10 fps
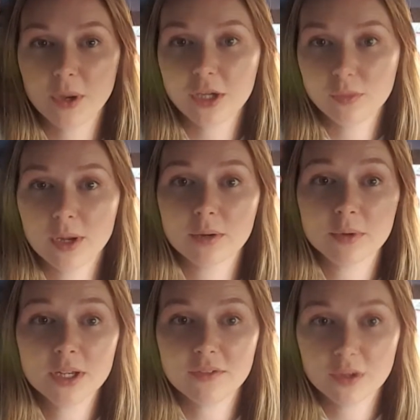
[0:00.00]
But you better
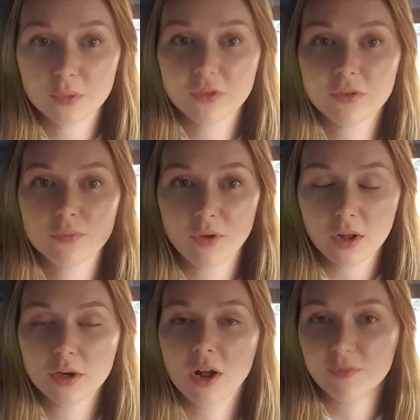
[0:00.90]
believe it was
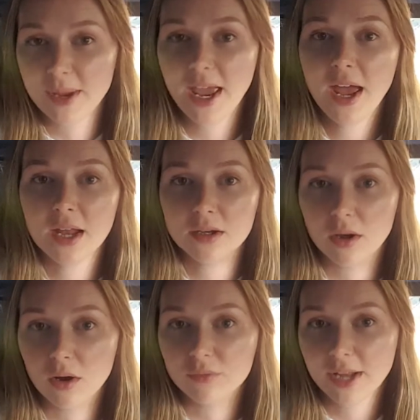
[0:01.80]
falling off my head,
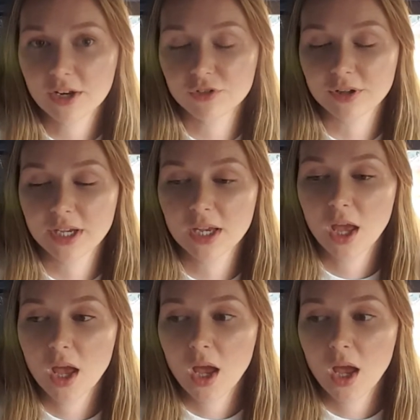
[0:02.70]
naturally.